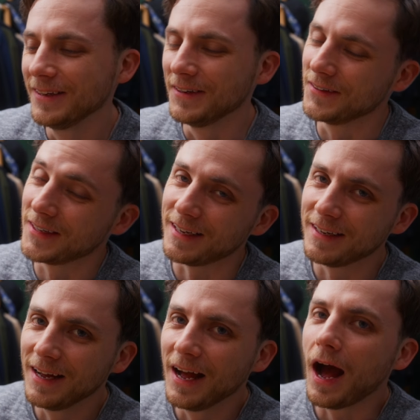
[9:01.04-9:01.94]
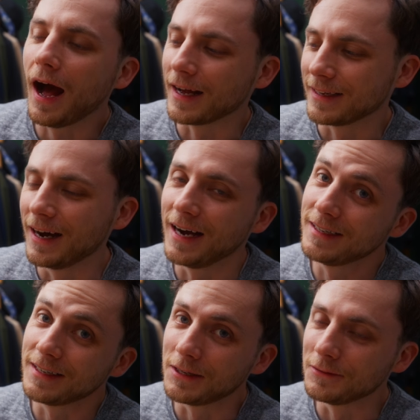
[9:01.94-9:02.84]
Okay, I
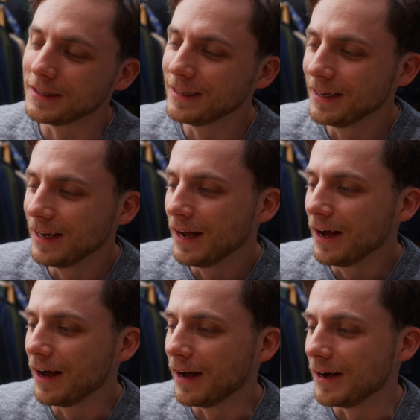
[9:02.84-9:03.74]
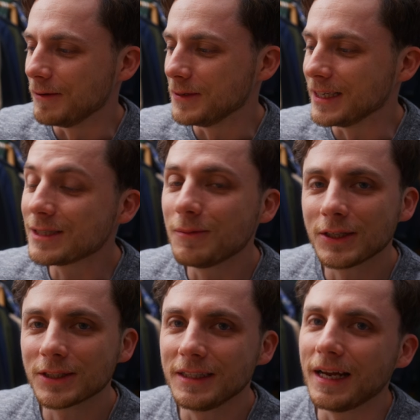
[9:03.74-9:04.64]
kind of love it.
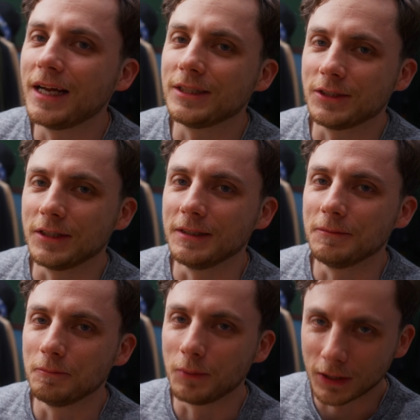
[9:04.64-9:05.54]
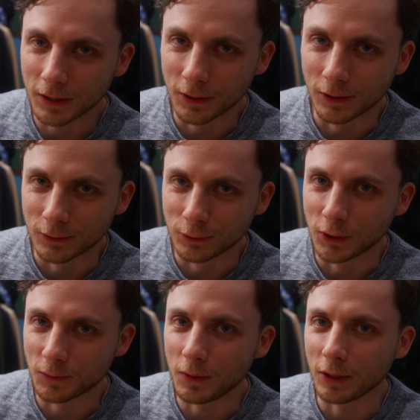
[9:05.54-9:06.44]
Especially actually Bucketgirl
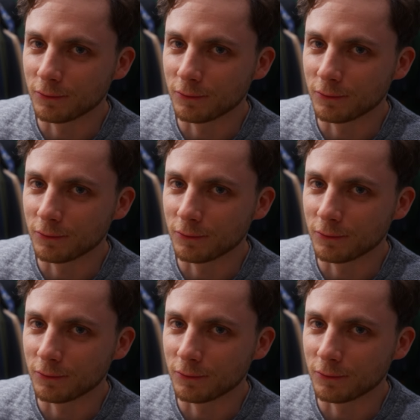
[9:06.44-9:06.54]
just being